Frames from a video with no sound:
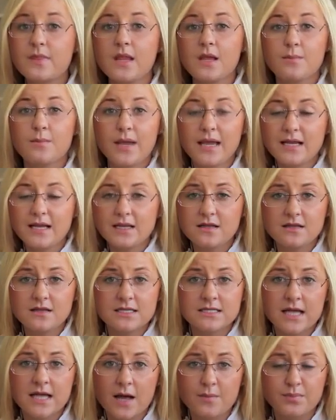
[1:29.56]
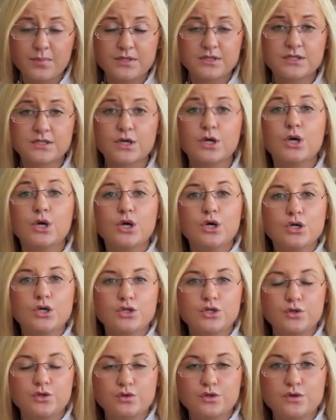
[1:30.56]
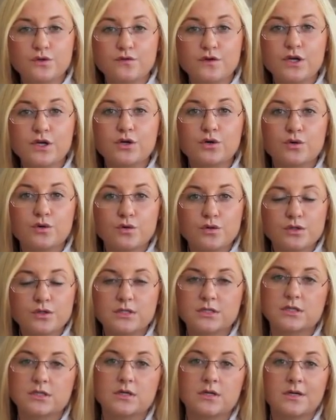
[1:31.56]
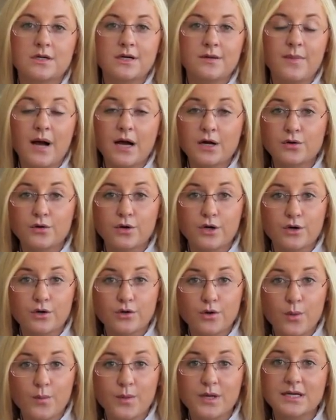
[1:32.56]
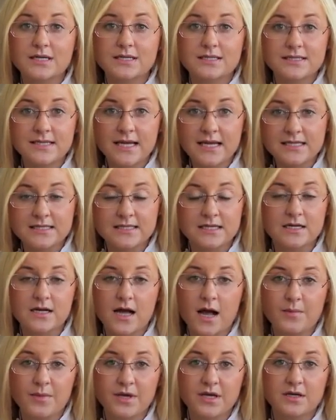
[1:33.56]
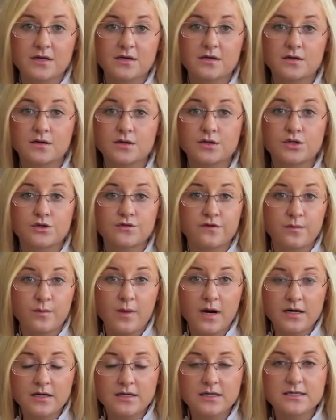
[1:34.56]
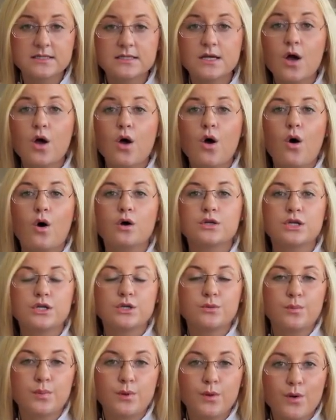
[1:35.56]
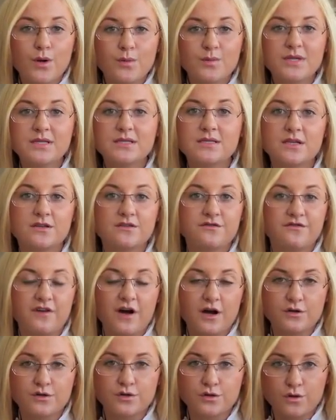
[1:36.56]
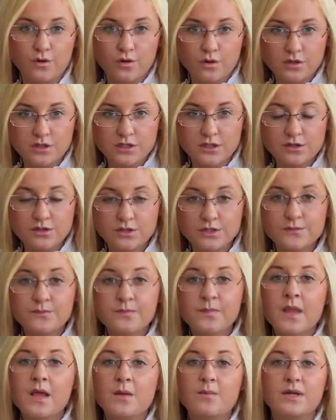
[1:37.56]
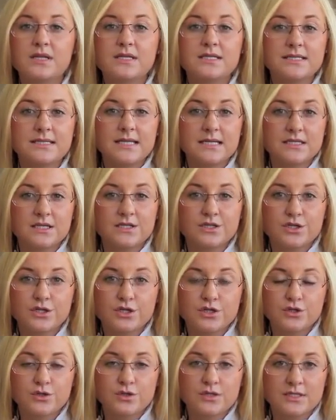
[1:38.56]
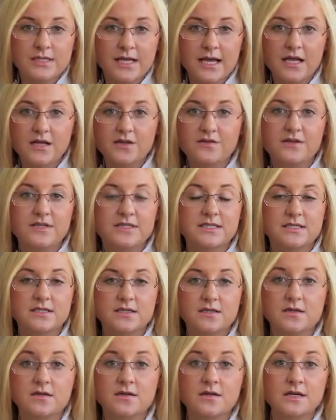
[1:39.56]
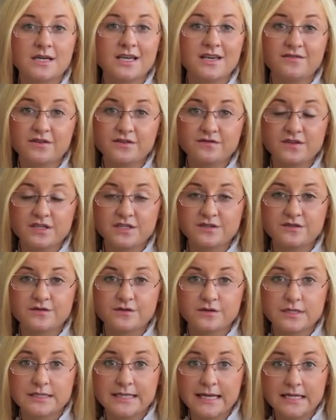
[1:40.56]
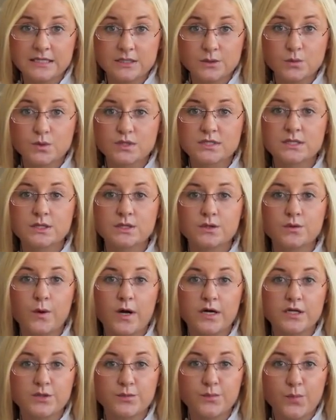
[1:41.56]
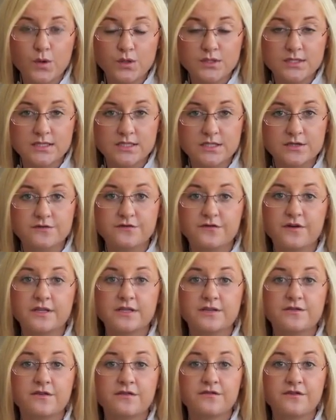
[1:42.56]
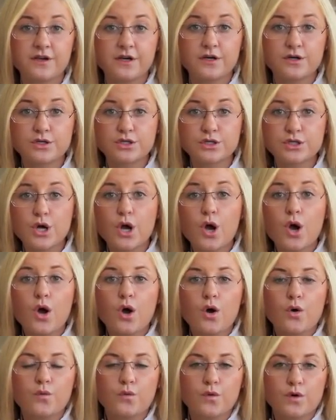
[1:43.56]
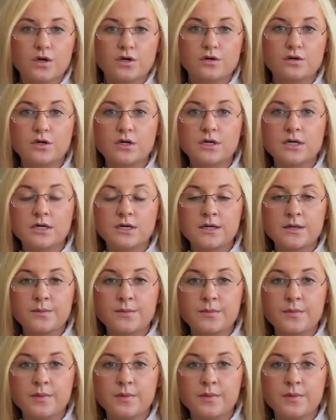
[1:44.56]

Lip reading: Mainly this happened due to the good macroeconomic data coming to the markets on unemployment and factor orders, but it's necessary to state that even this data was quite positive and the figures were